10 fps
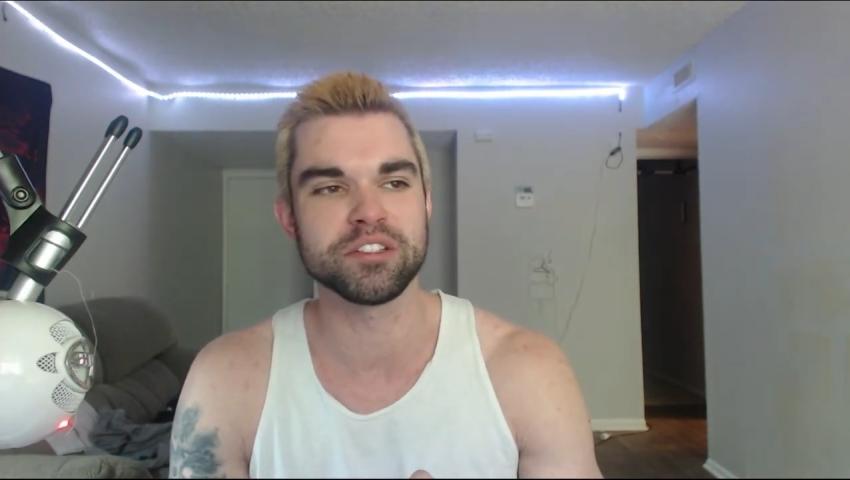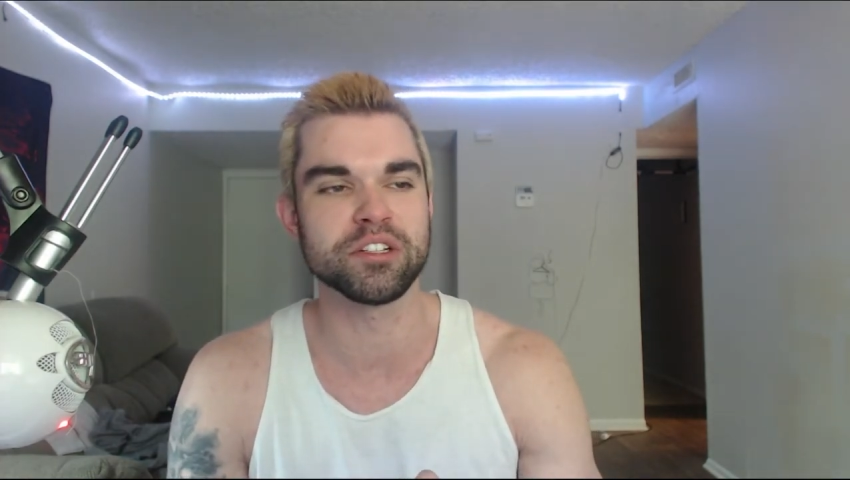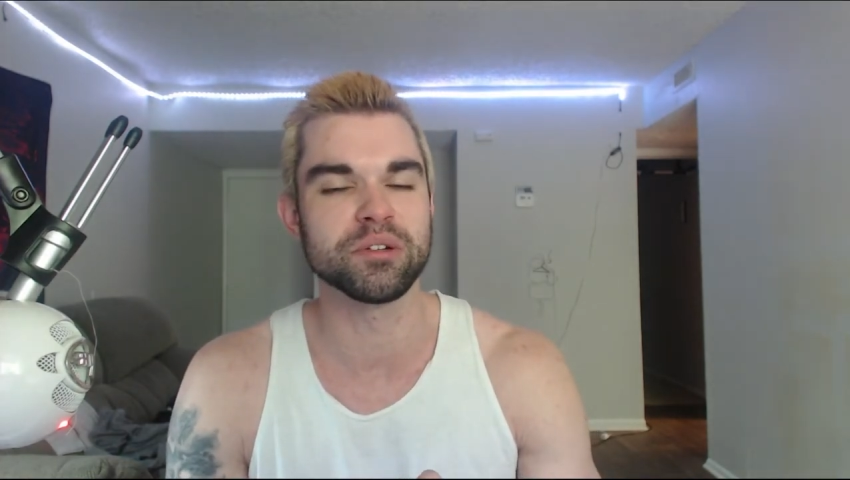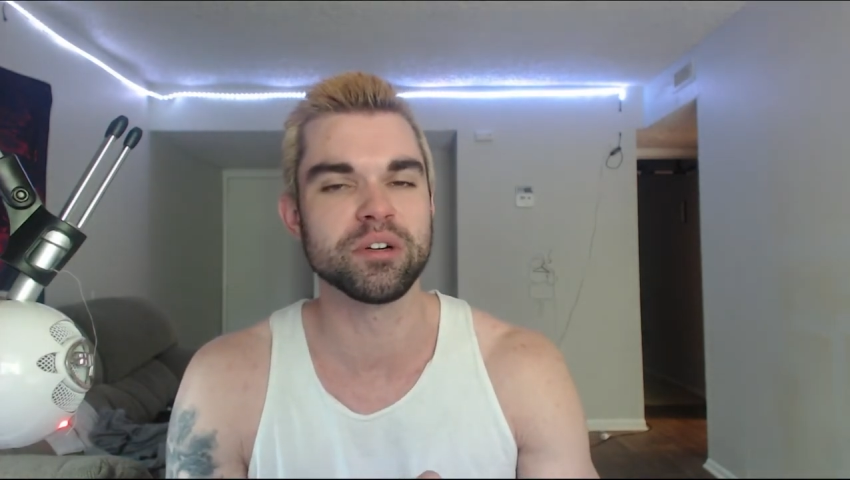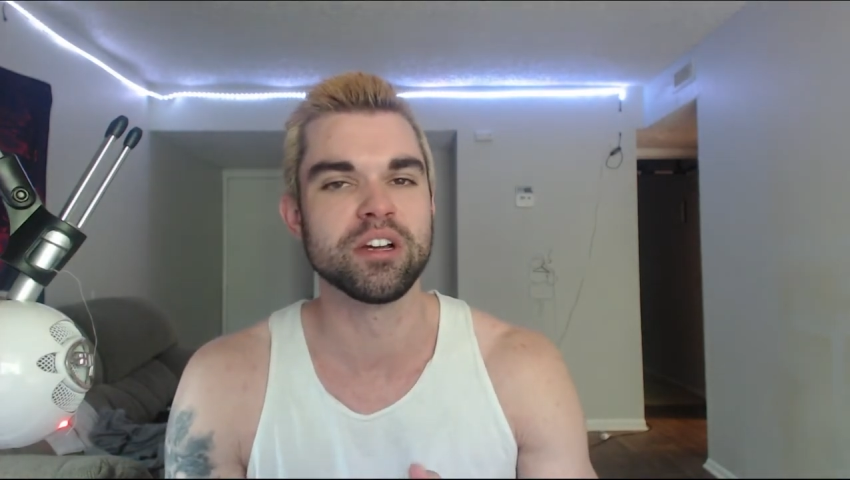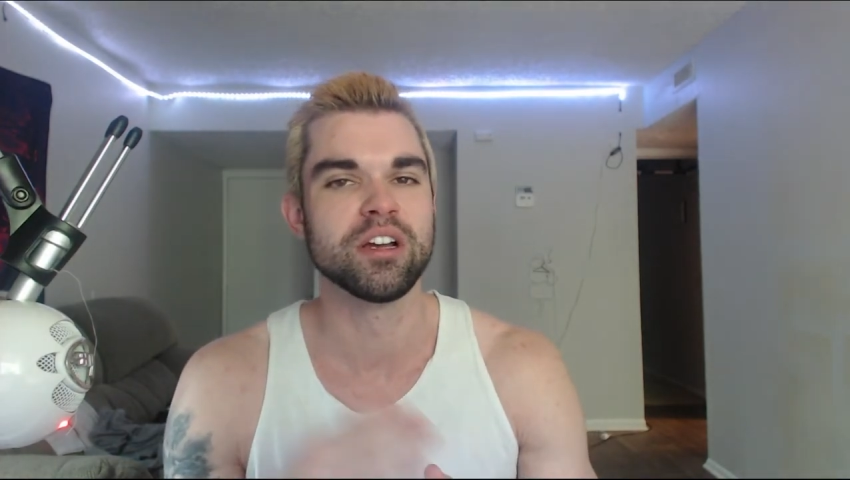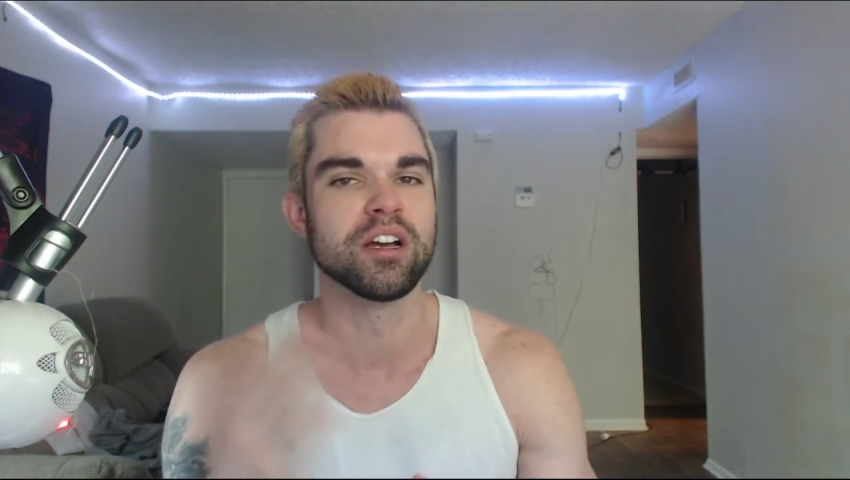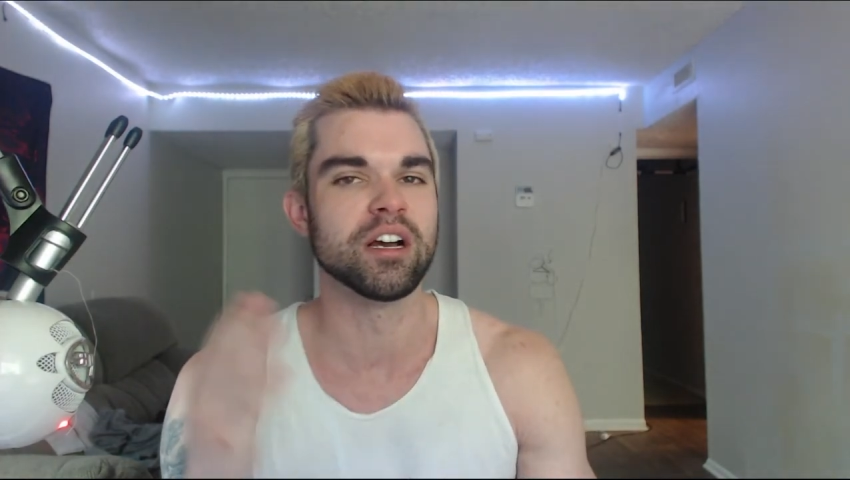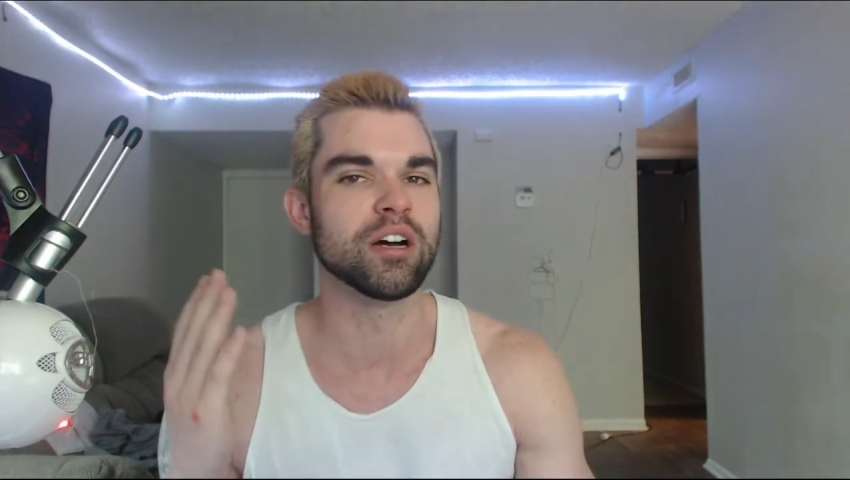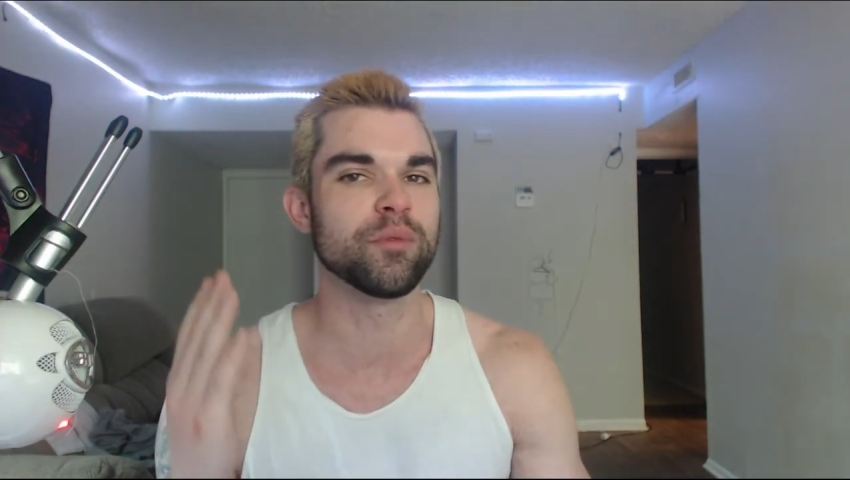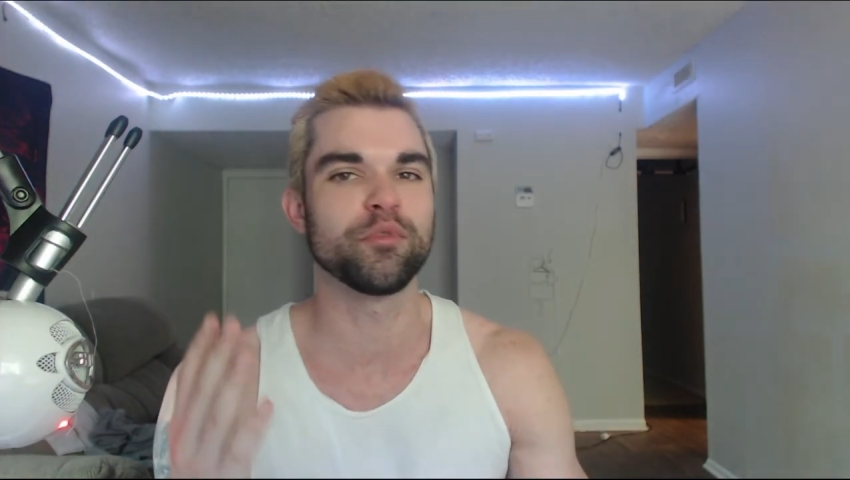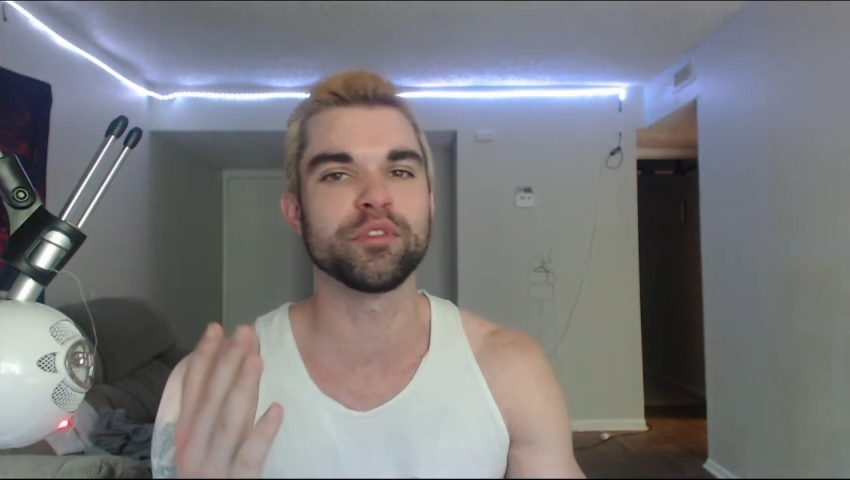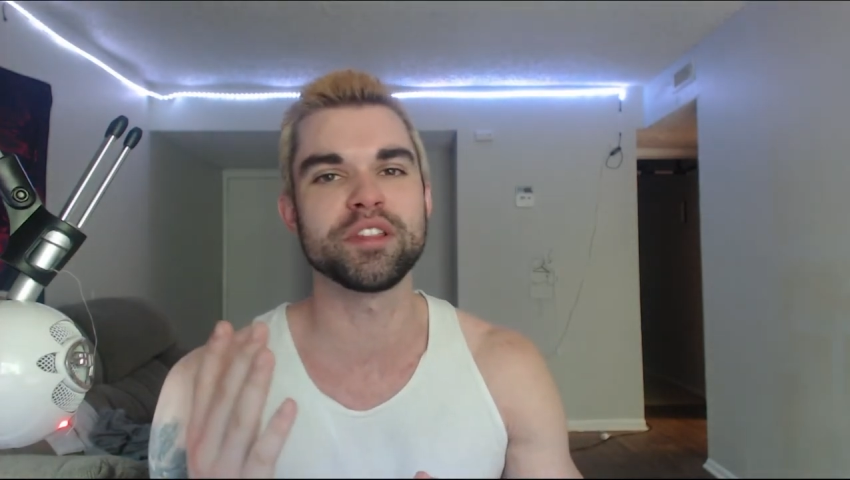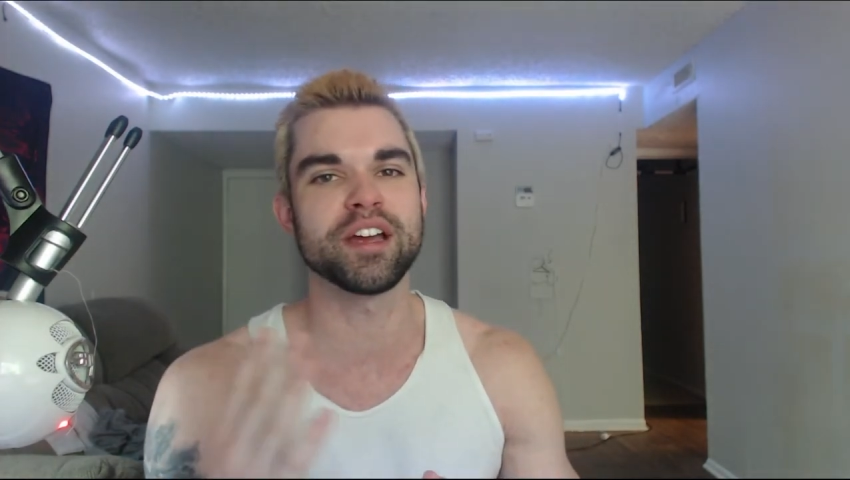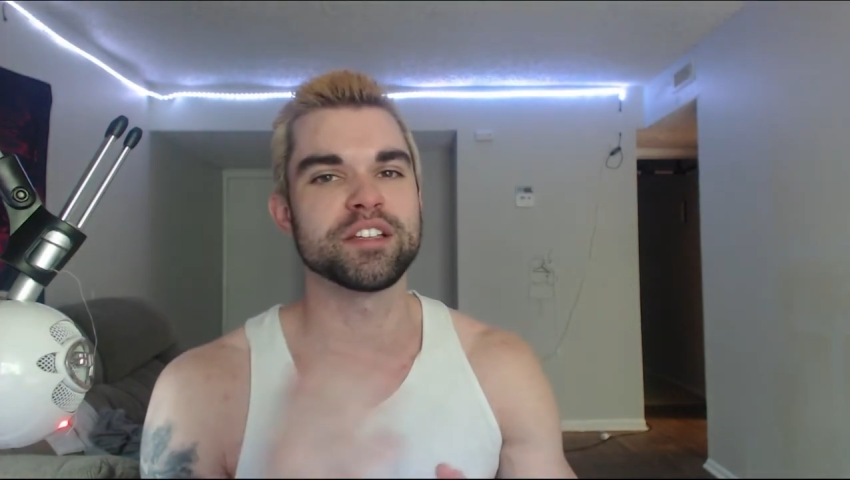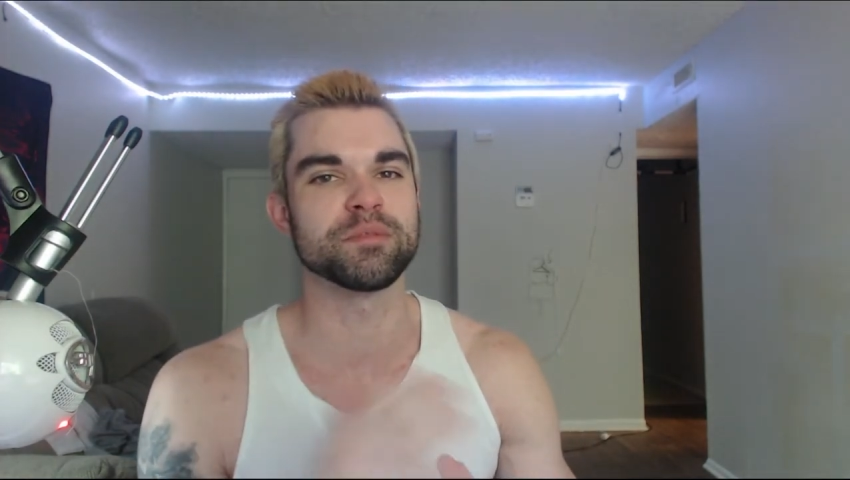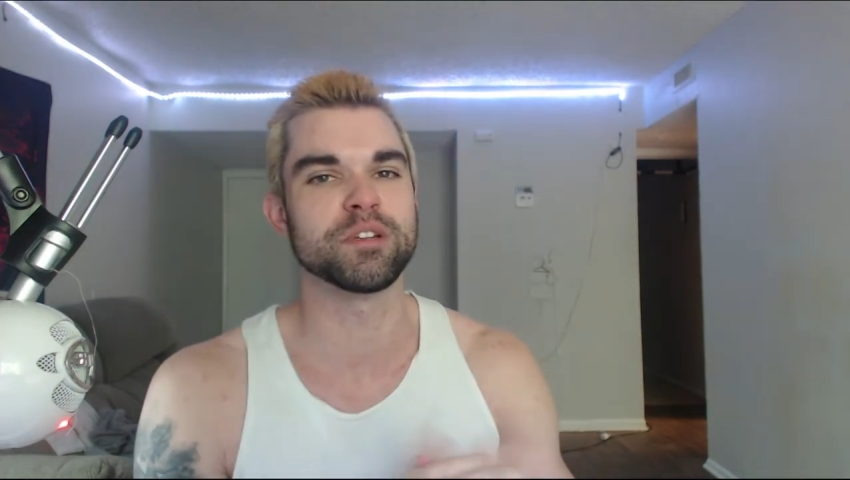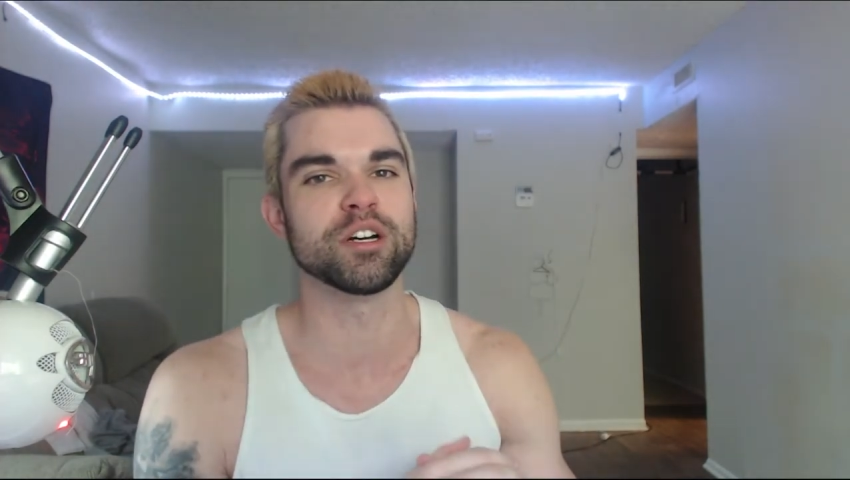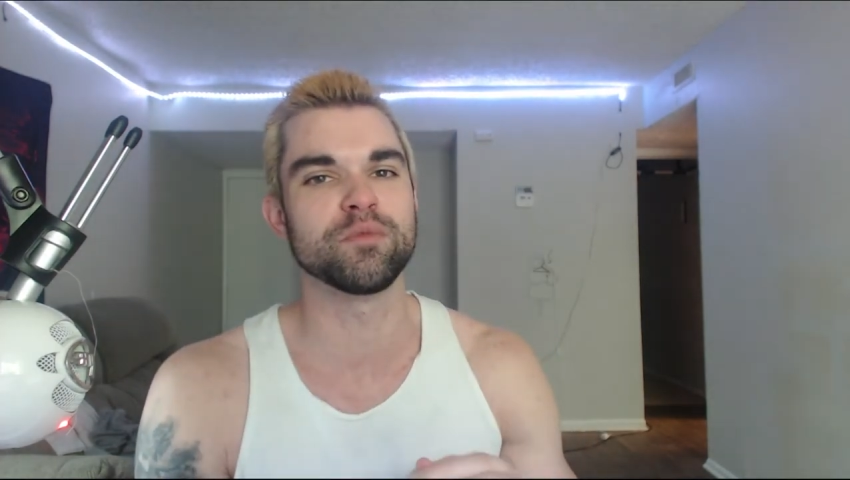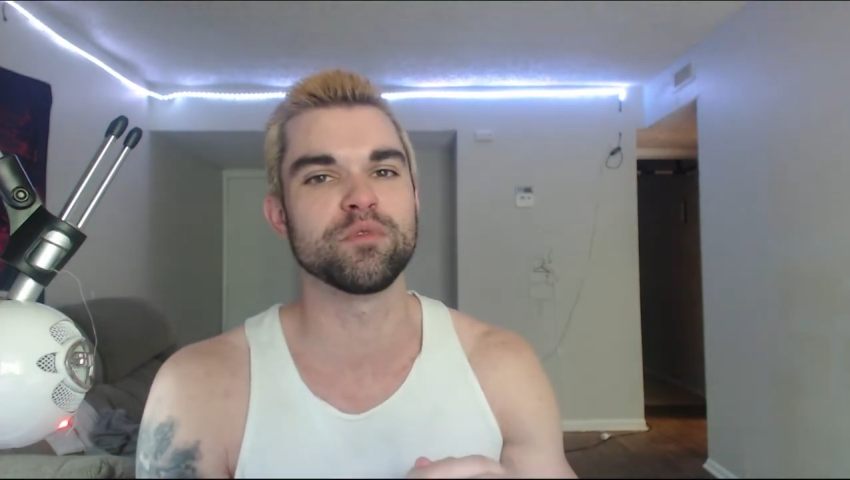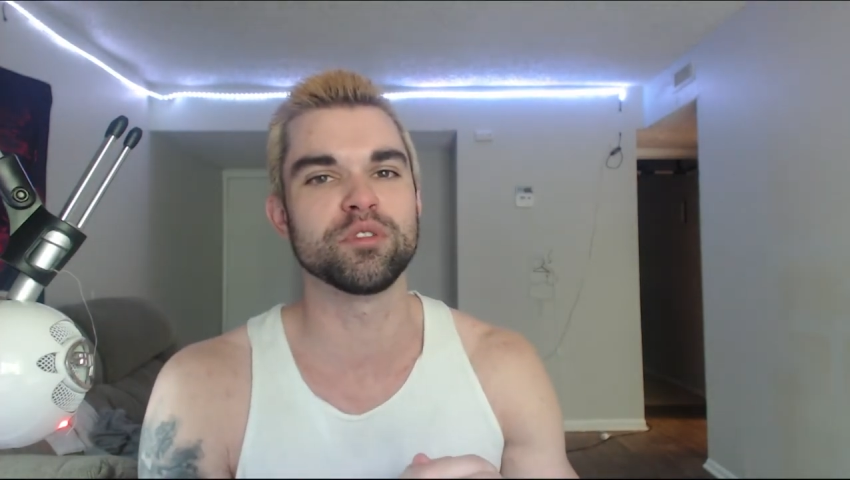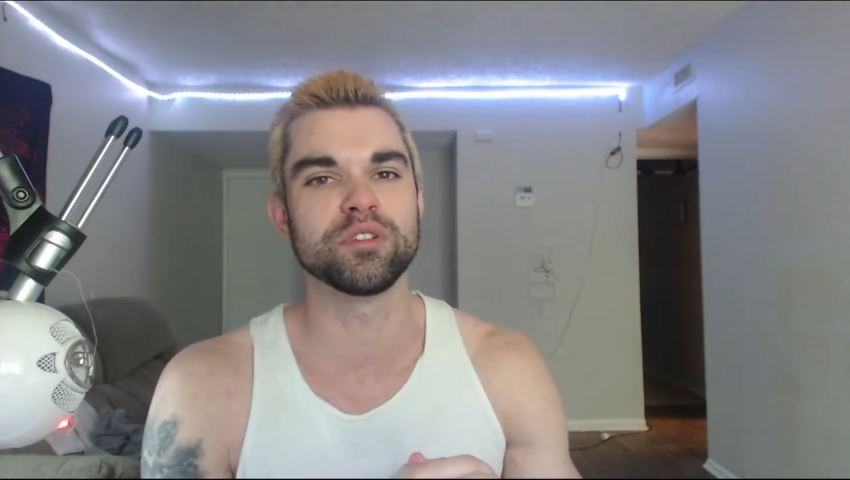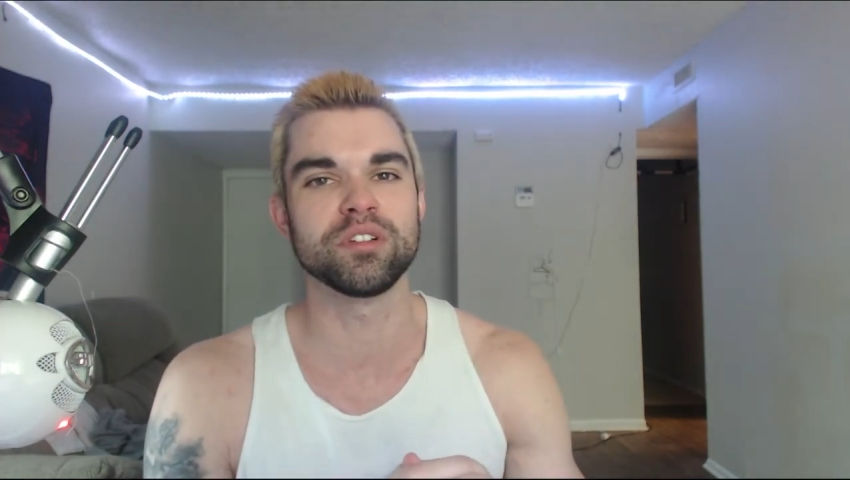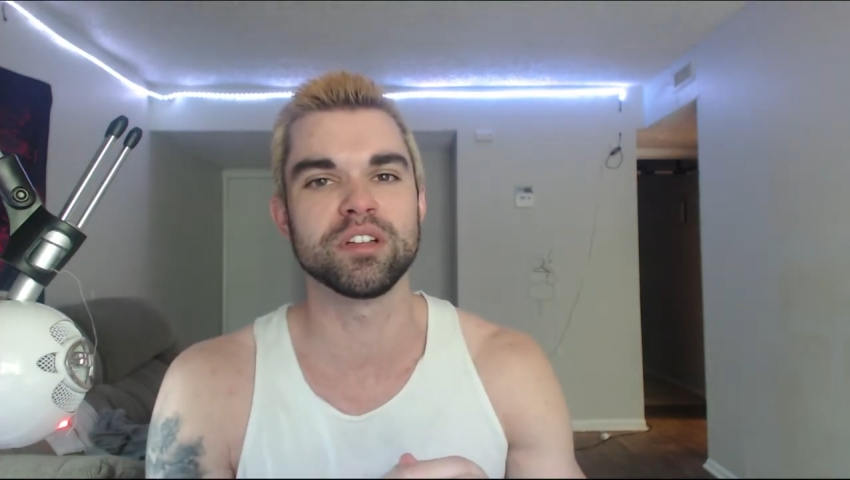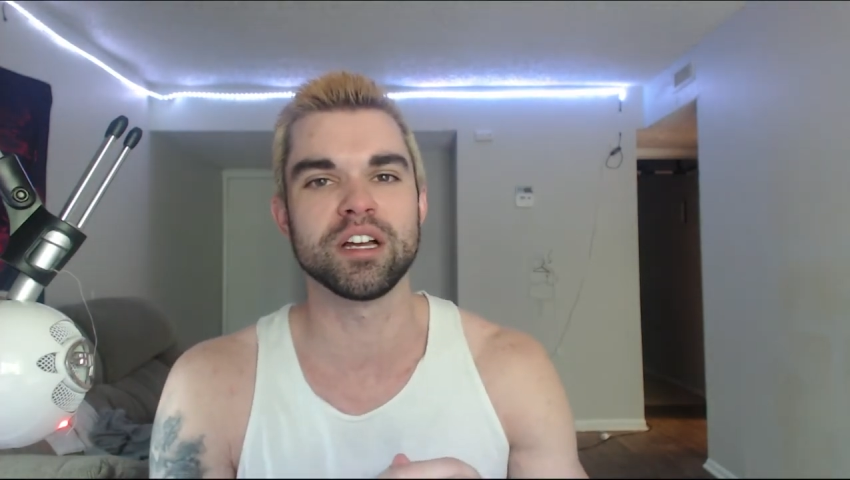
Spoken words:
So hopefully that has been helpful.